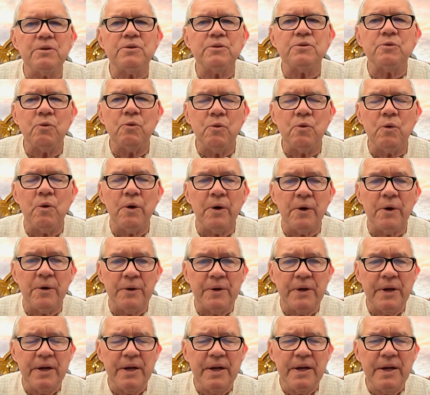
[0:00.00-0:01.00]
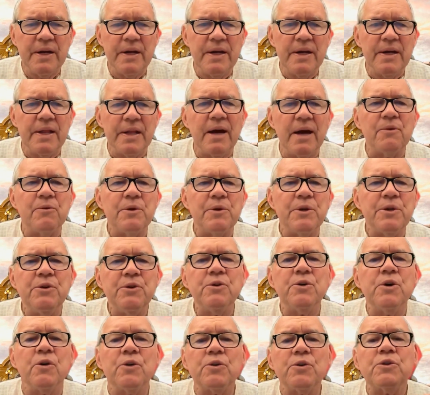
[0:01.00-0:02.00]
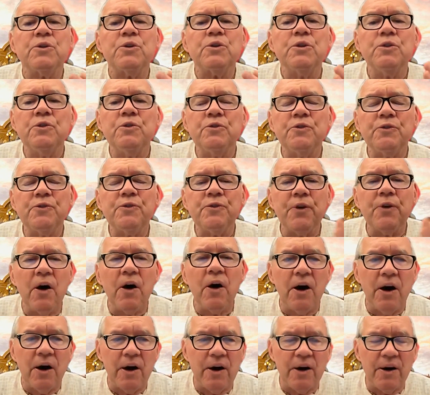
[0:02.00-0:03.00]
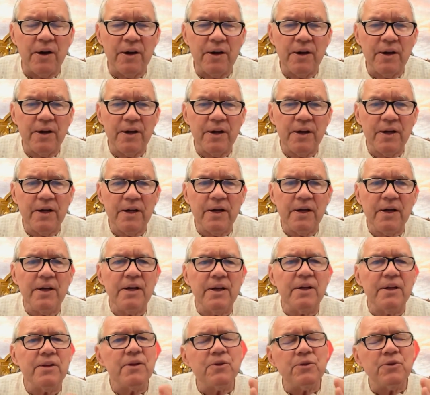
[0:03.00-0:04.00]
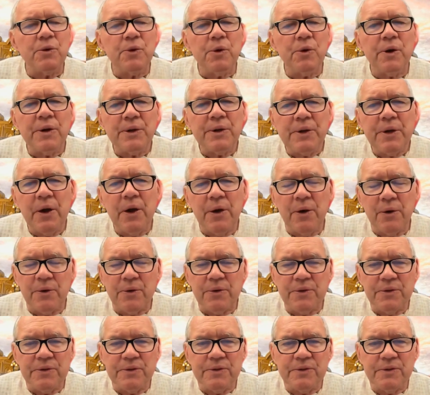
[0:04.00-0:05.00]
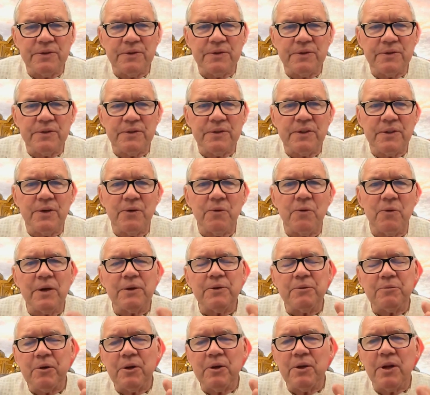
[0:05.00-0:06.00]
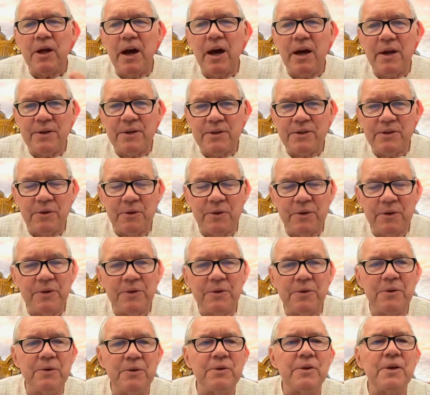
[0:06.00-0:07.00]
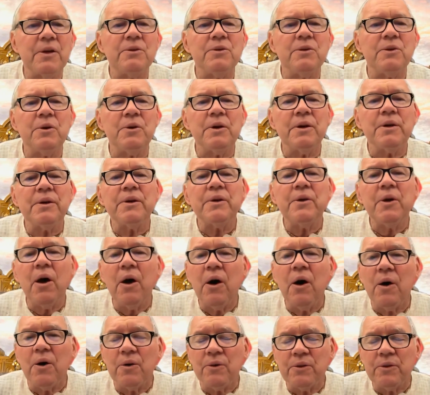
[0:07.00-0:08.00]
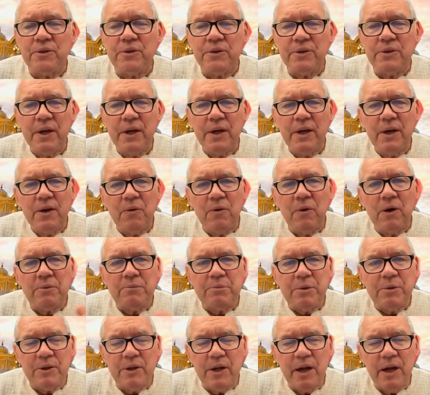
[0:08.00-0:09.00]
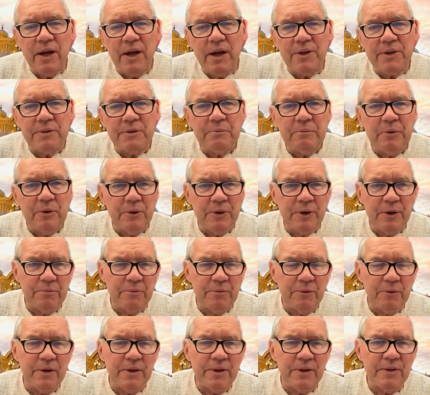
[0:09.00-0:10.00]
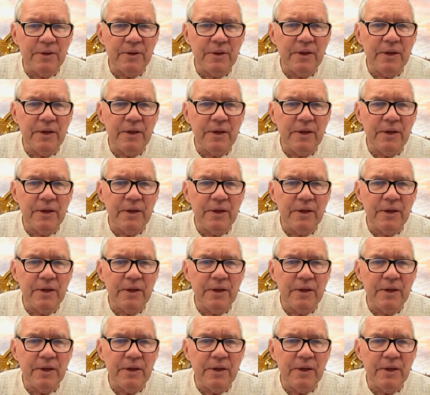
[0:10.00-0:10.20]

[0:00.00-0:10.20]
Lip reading: is warned, that when you go too far, the Lord knows what Prahlad is going through. The Lord knows what Prahlad has put up with.